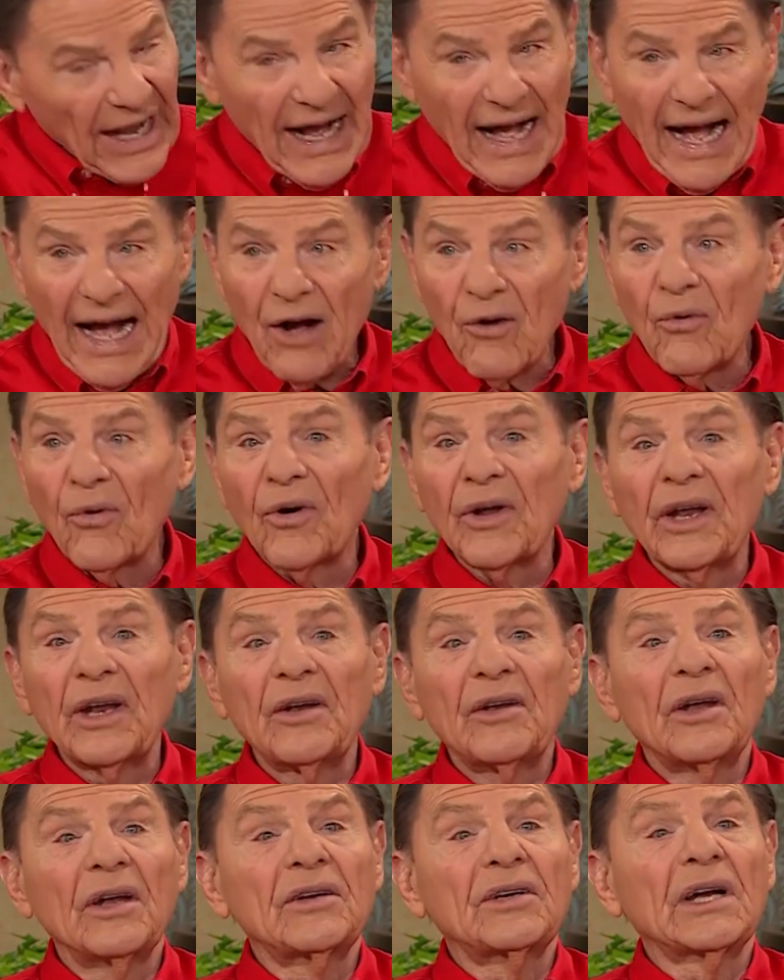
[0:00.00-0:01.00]
I
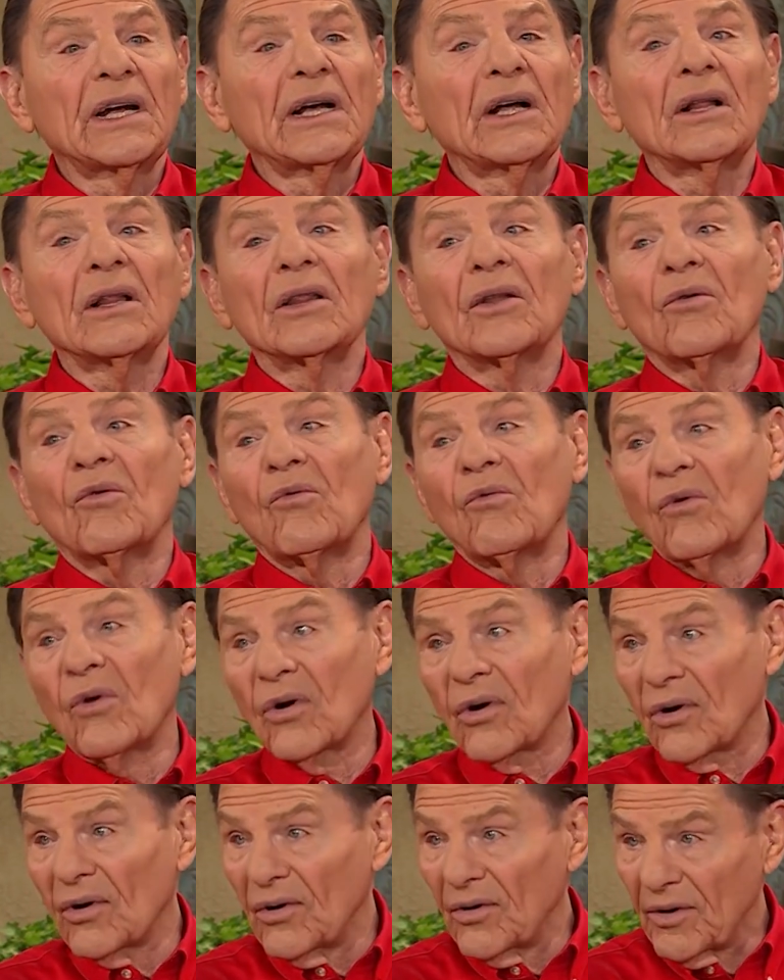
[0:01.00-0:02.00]
wanted to tell the
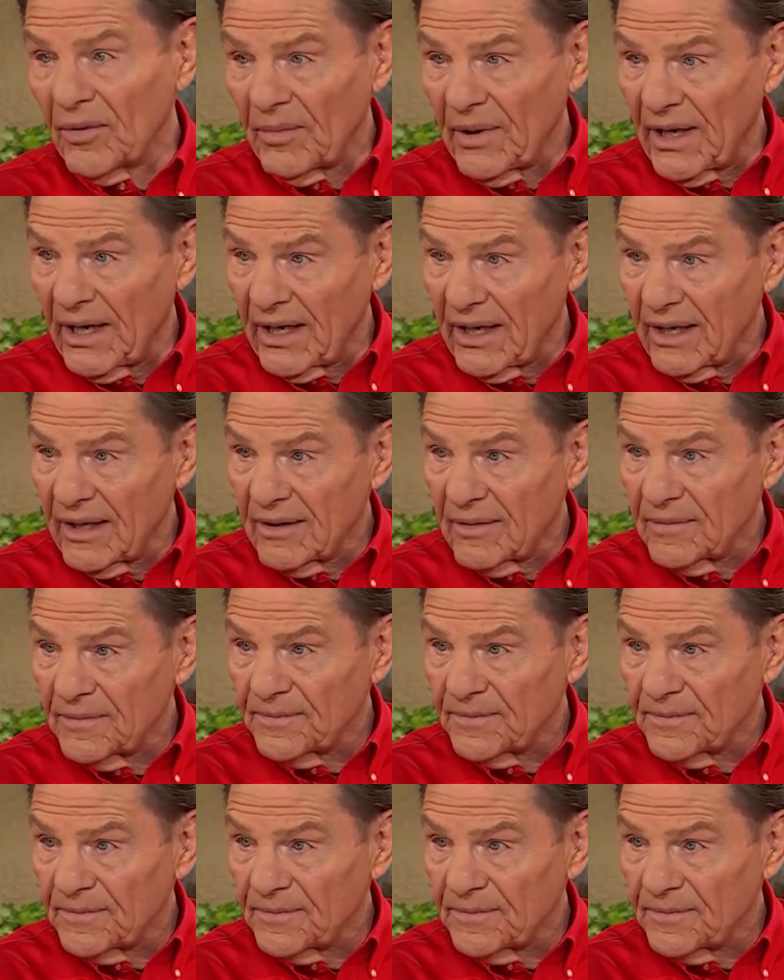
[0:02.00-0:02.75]
world about it.